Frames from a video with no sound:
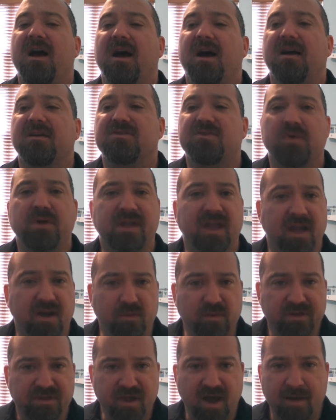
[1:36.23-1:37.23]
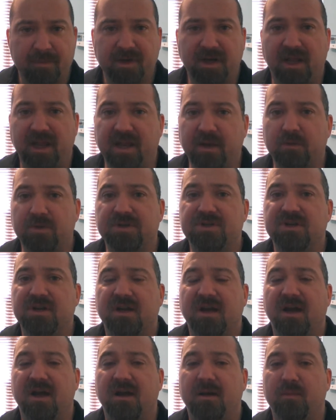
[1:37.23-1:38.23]
So again, with common language,
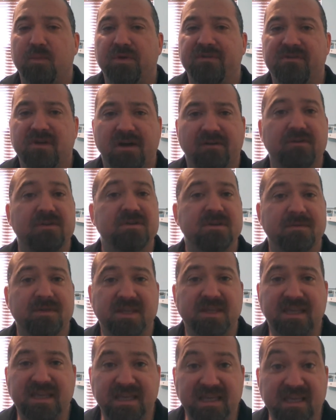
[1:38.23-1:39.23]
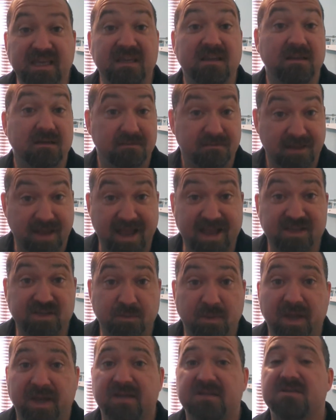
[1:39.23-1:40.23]
we've covered some of the key
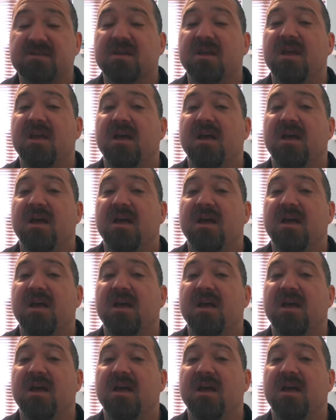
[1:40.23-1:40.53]
aspects.